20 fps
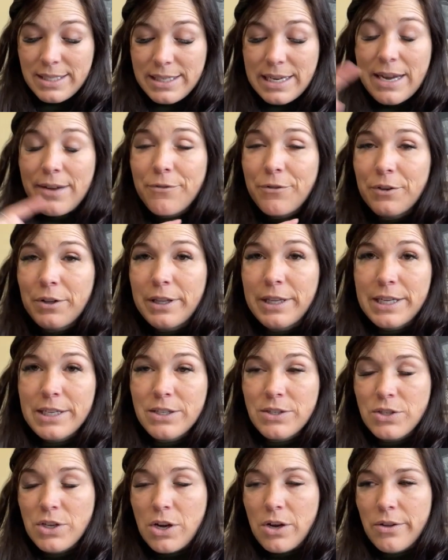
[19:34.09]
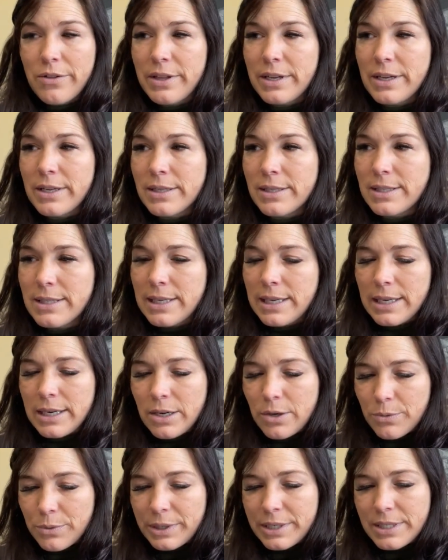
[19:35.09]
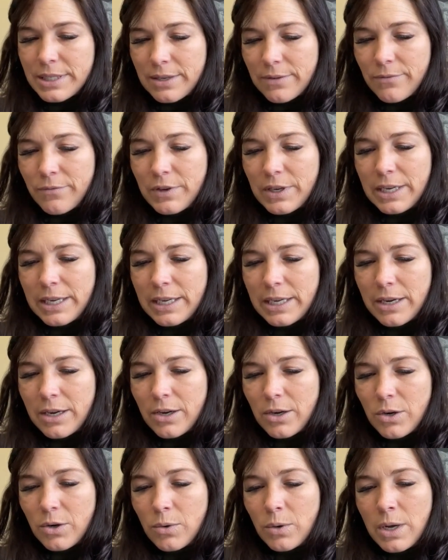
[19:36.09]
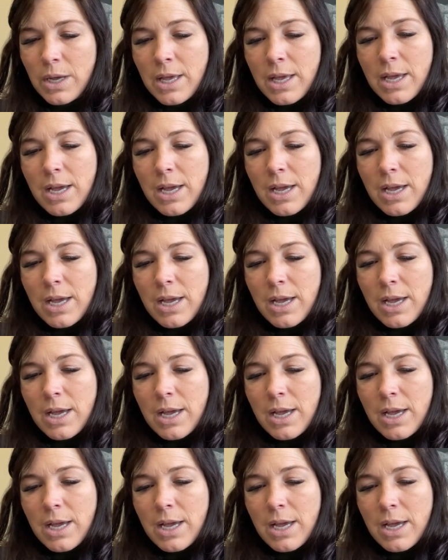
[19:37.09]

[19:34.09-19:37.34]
definitely saw this in a recent video.